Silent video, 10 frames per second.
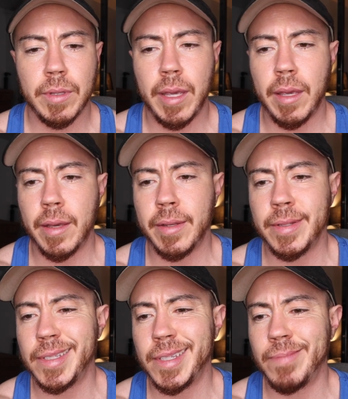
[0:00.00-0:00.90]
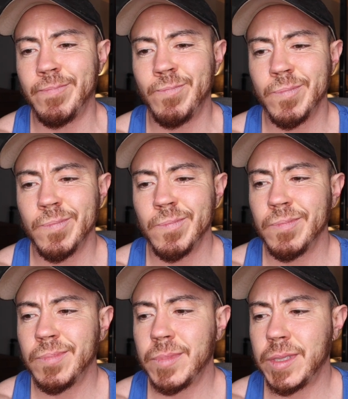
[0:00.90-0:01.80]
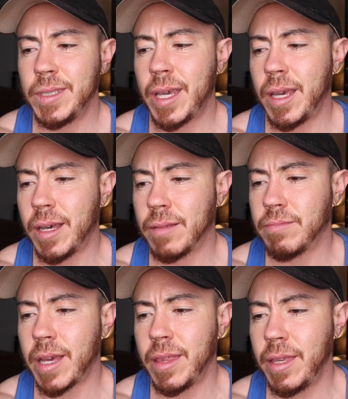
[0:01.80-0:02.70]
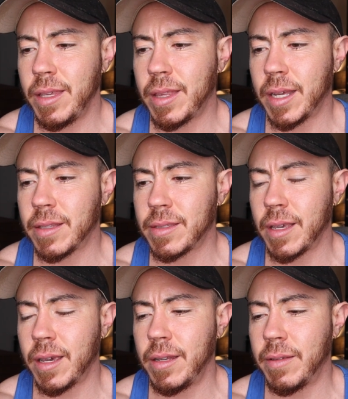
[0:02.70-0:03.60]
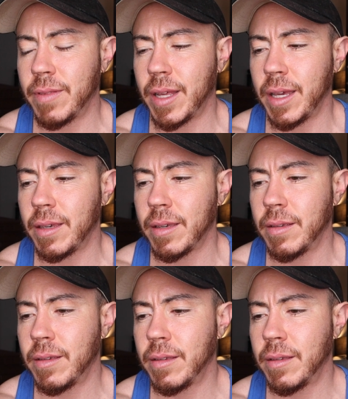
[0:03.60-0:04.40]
And yeah, I think that's kind of like